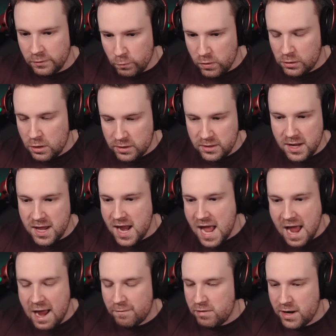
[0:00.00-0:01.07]
when looking at
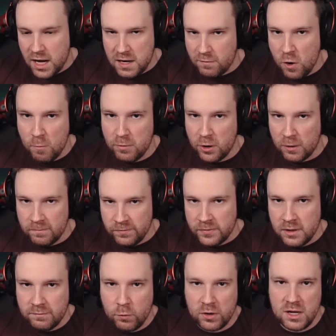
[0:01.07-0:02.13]
every kind of opener
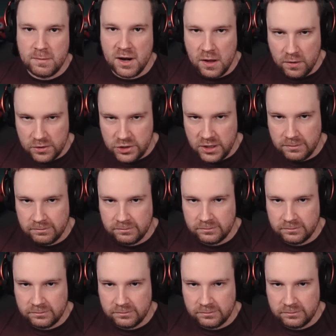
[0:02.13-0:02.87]
for Demonology.